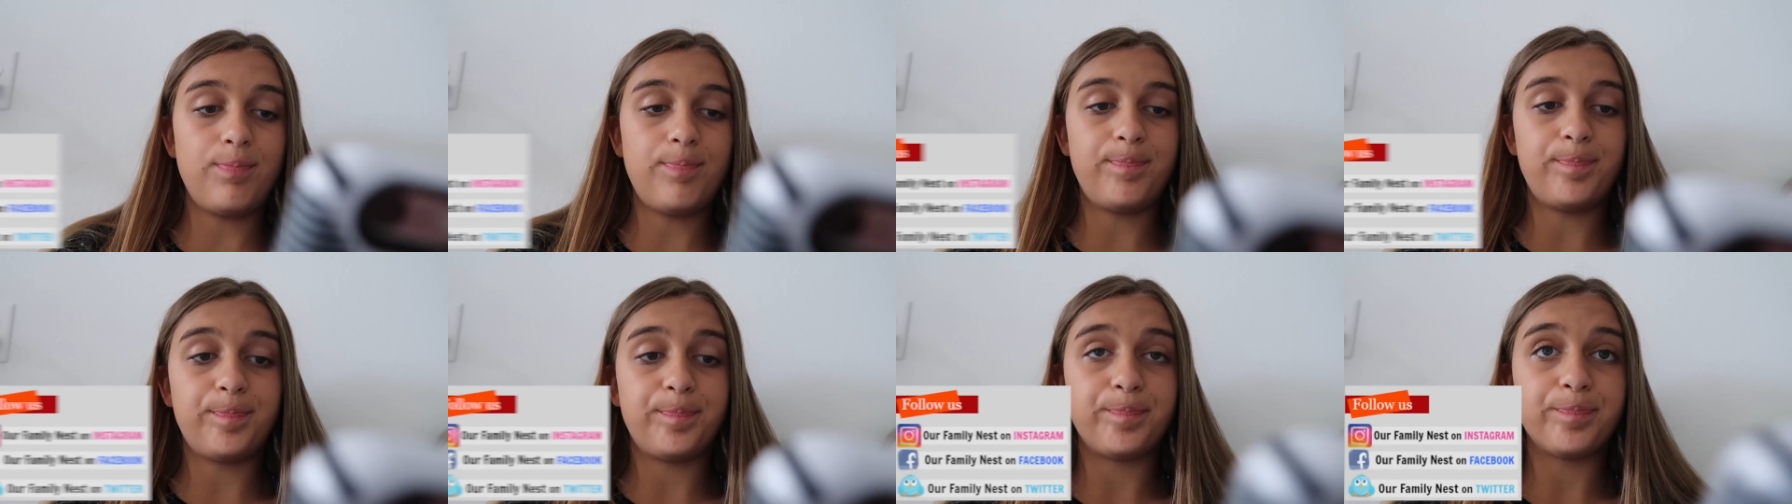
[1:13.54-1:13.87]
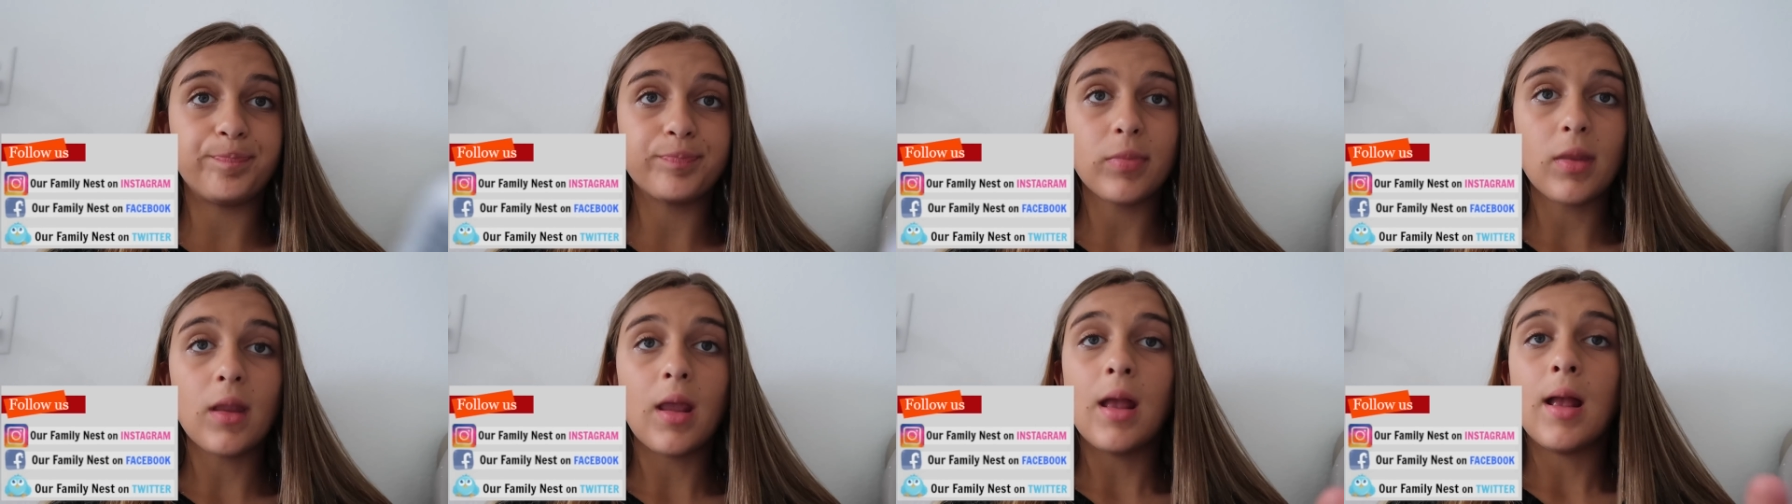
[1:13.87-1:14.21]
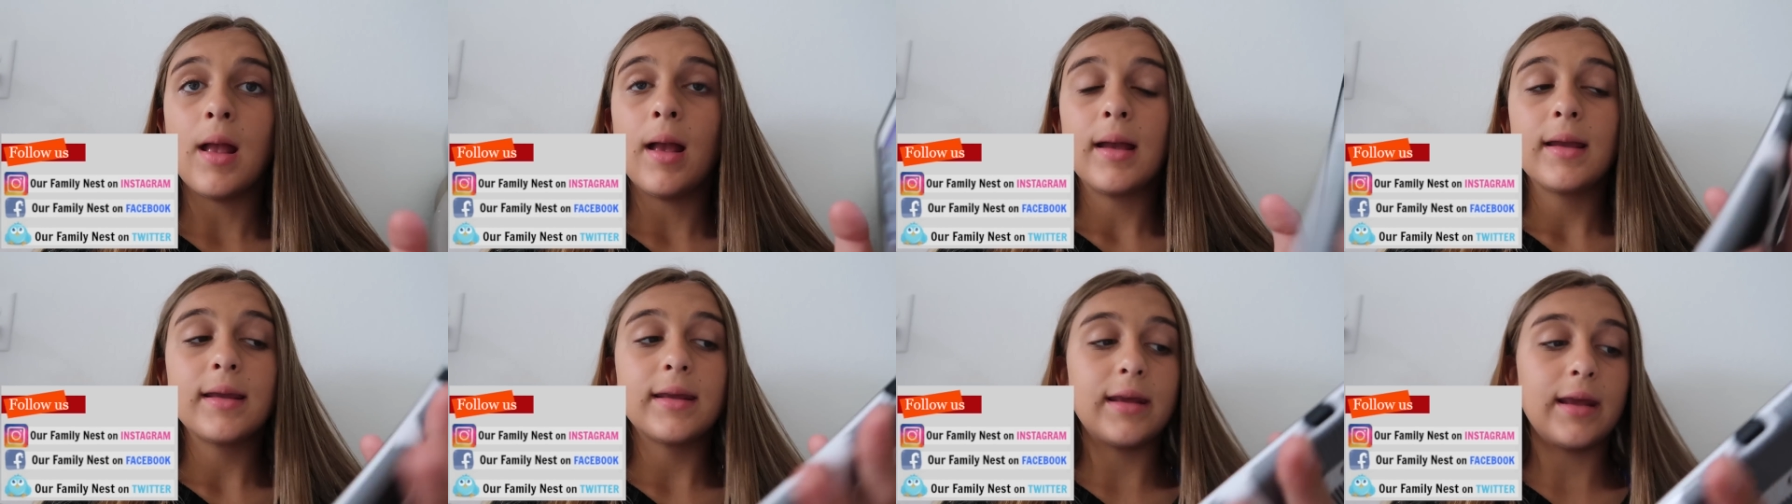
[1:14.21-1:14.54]
Can't
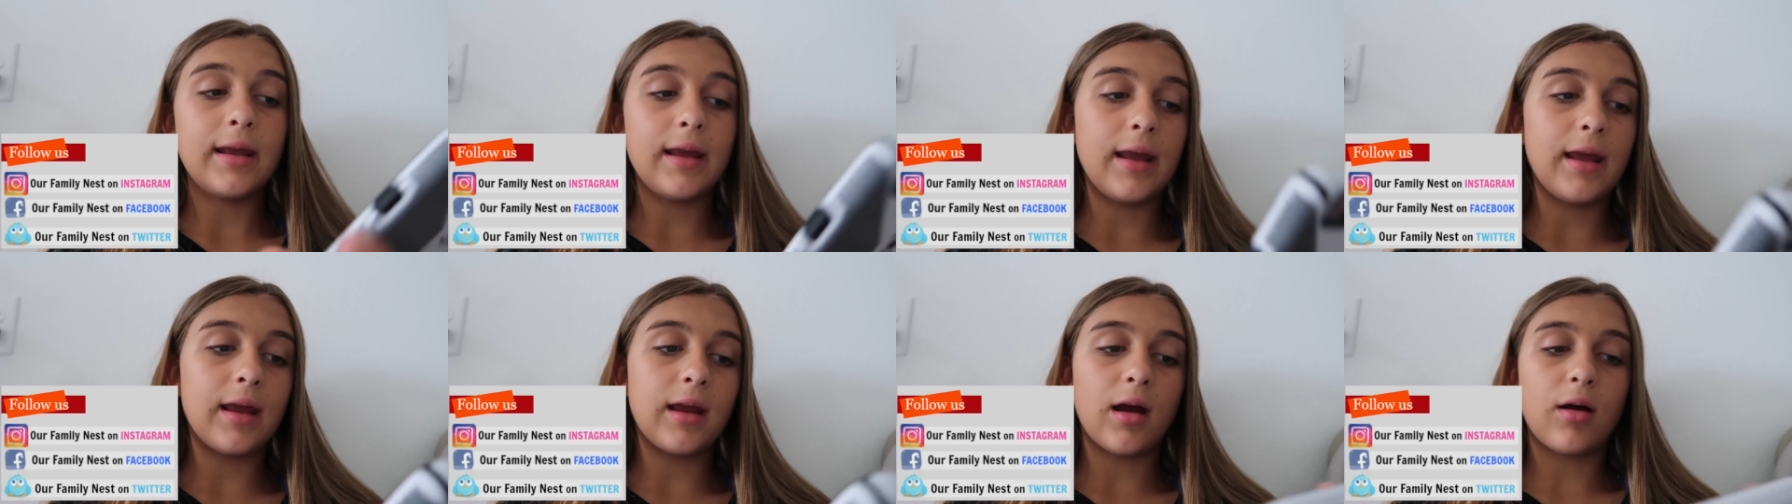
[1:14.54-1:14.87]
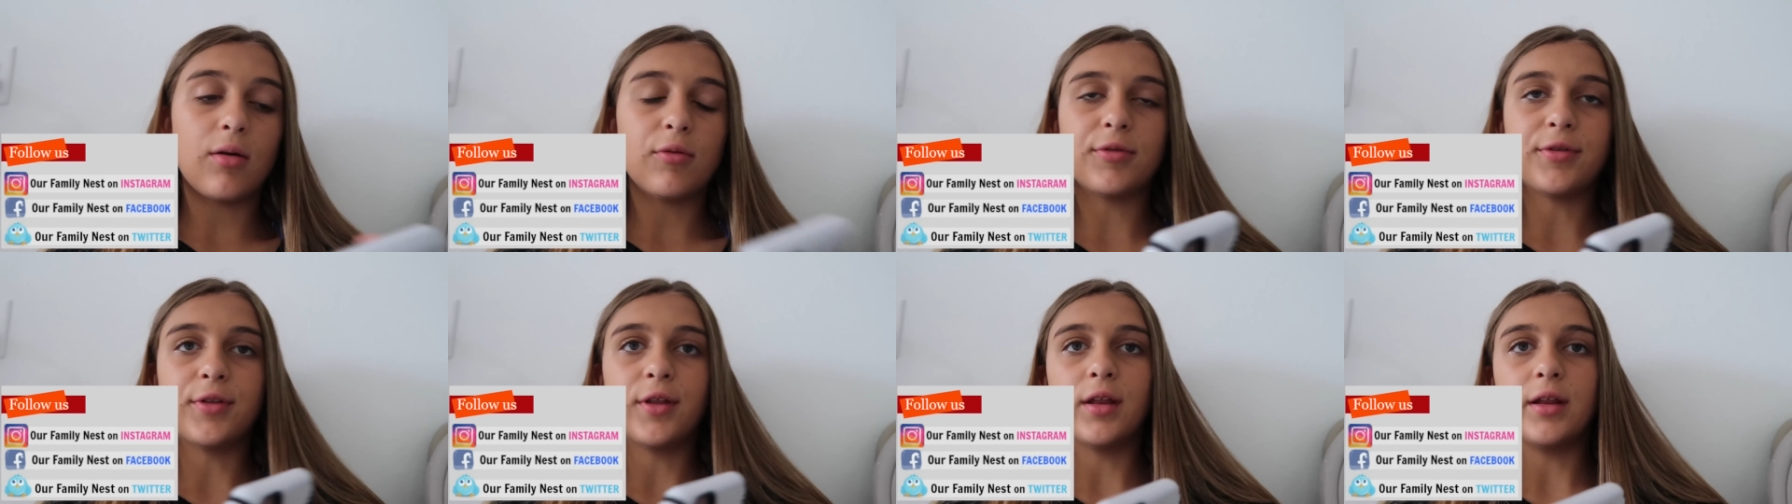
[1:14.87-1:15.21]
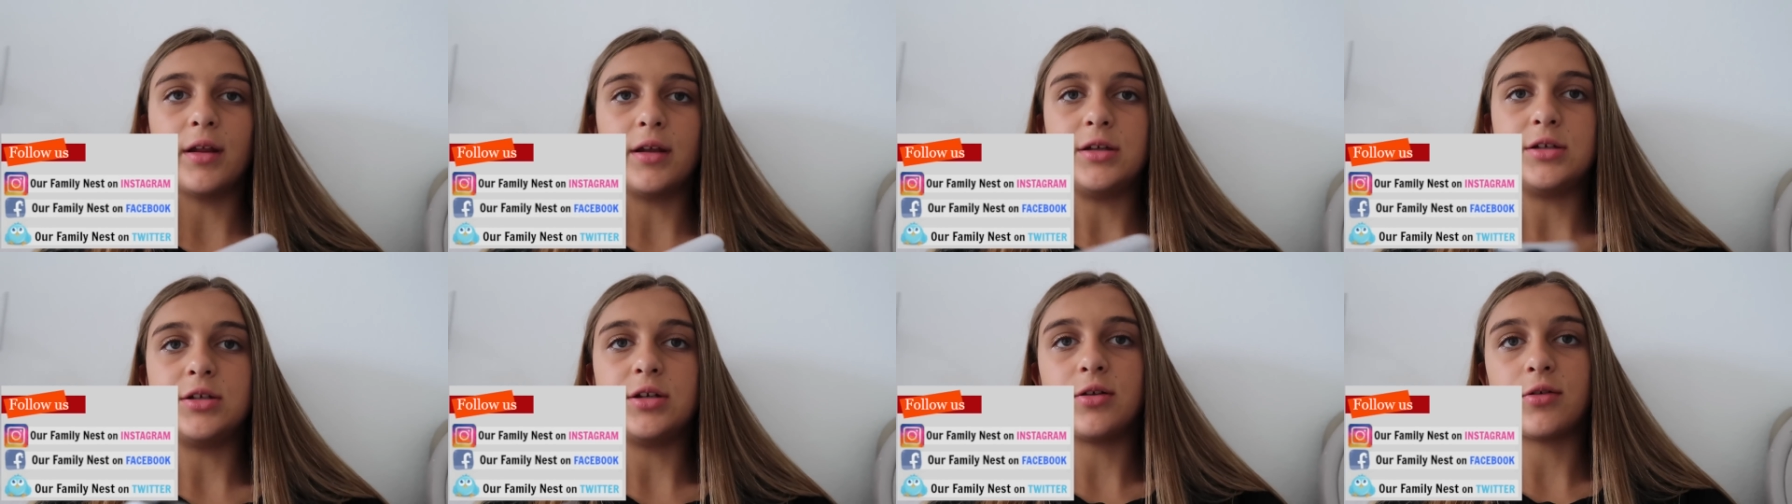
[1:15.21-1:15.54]
hang out with
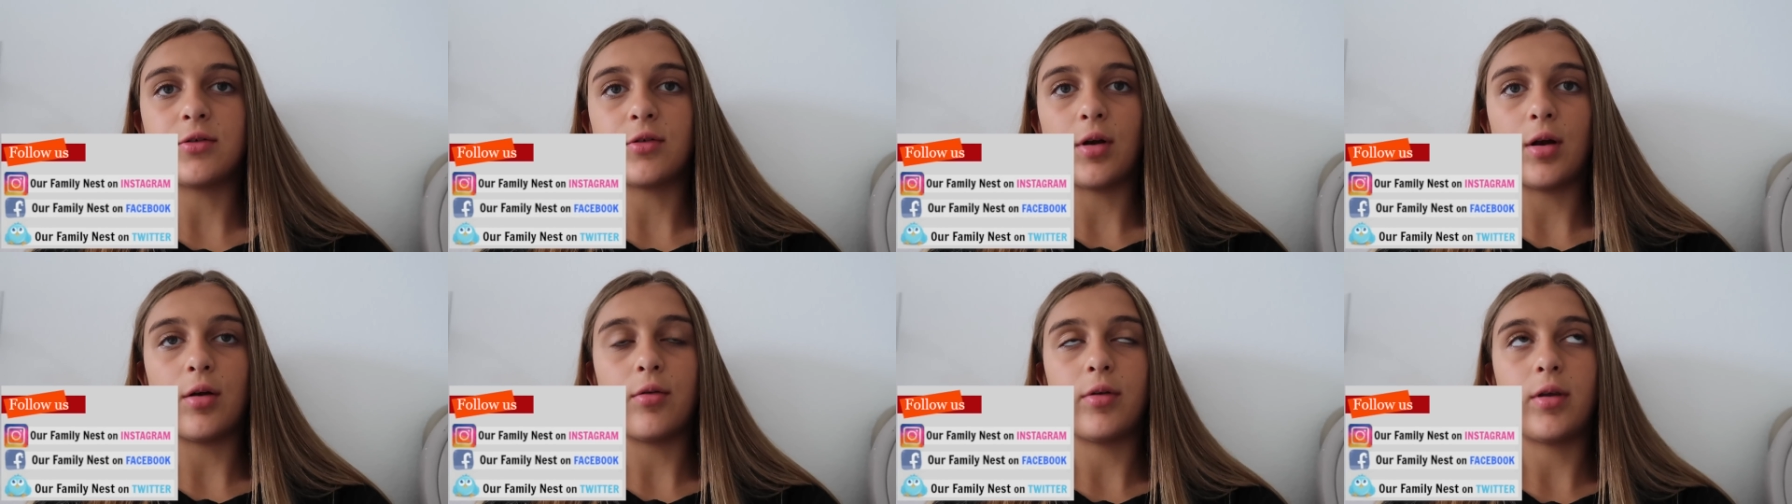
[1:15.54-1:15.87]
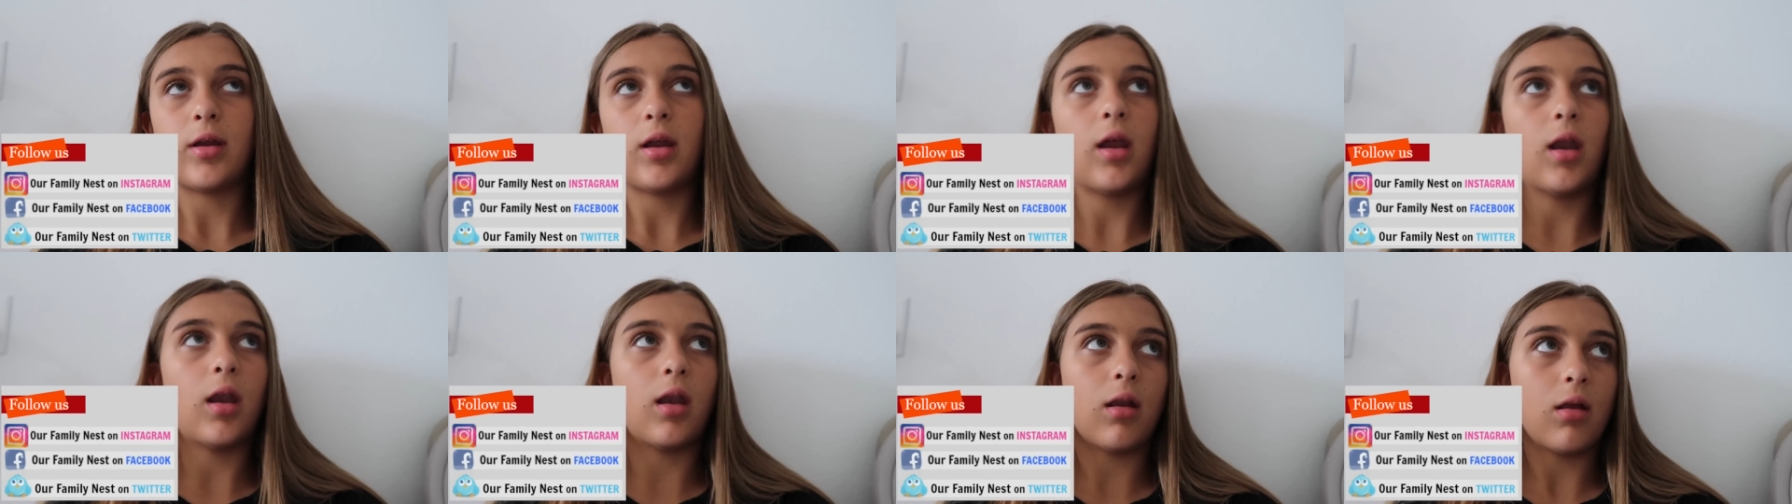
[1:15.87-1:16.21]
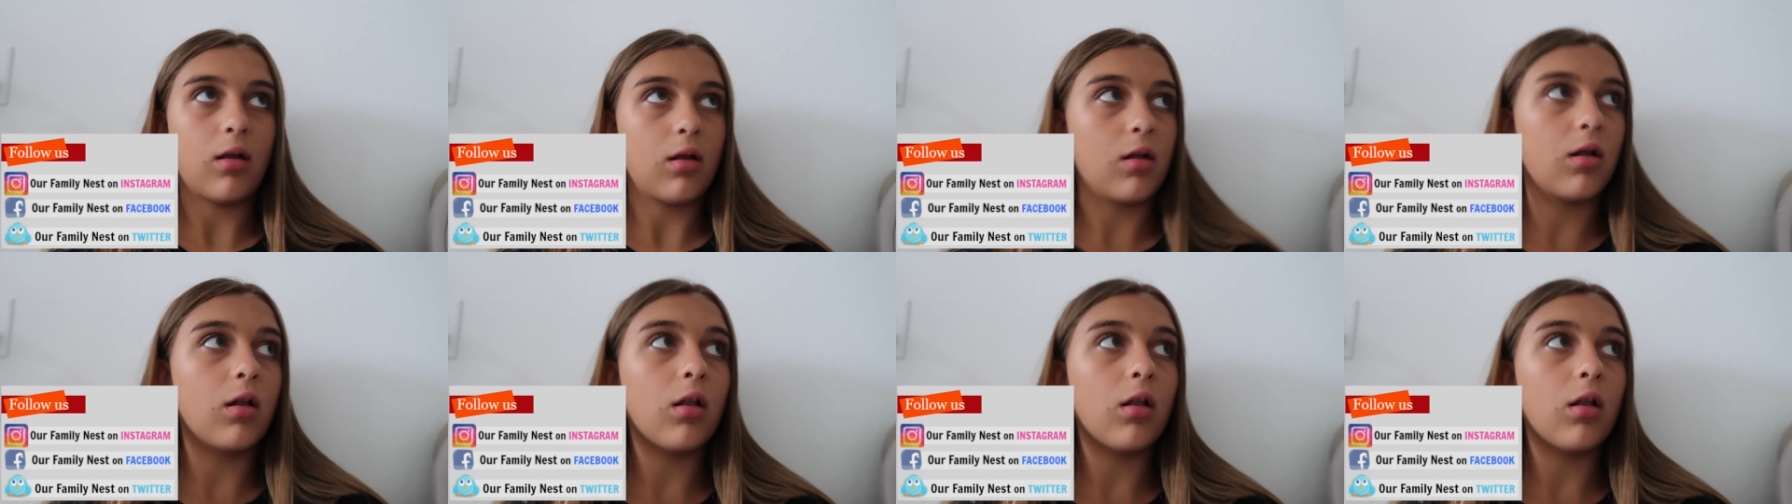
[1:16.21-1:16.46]
Lily, she's grounded.